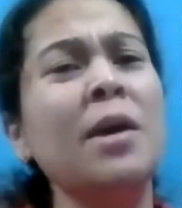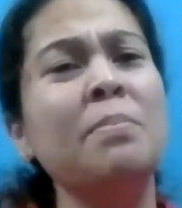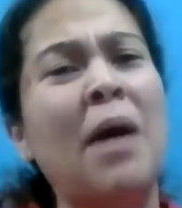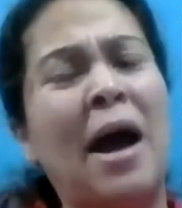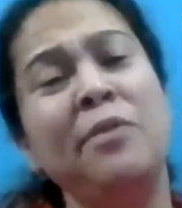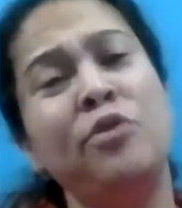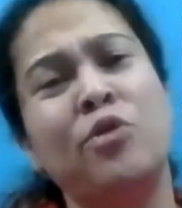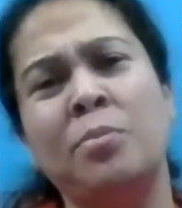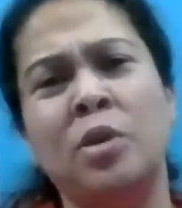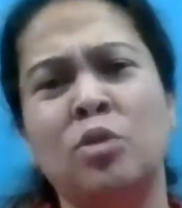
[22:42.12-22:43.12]
I buy
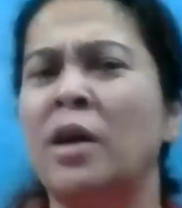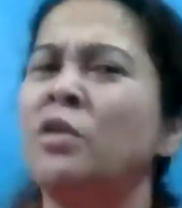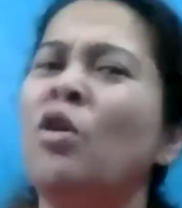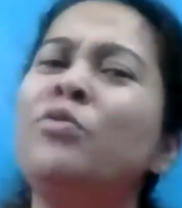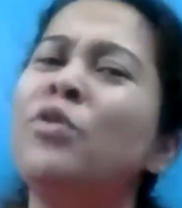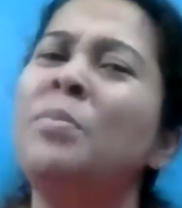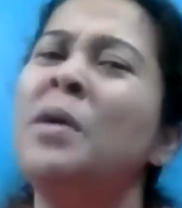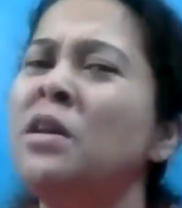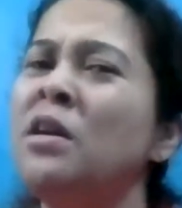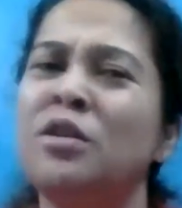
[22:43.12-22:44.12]
from you and not from
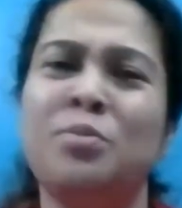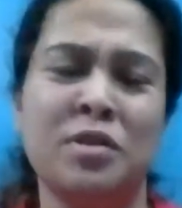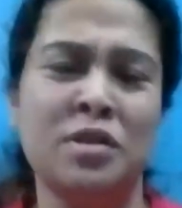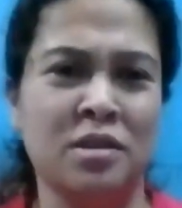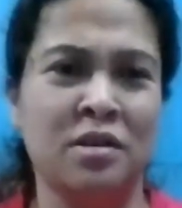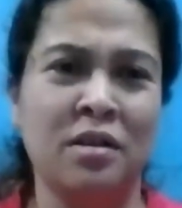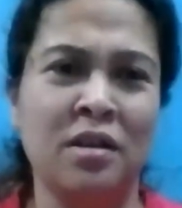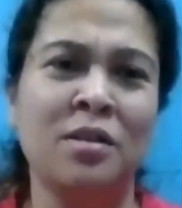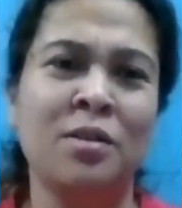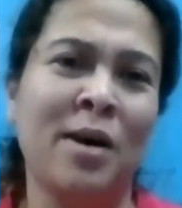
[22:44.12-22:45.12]
any other person
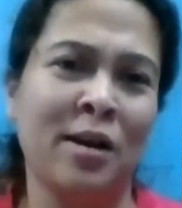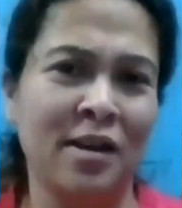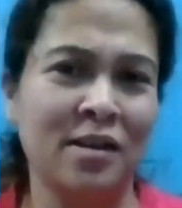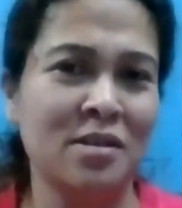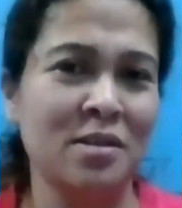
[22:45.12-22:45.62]
in the market?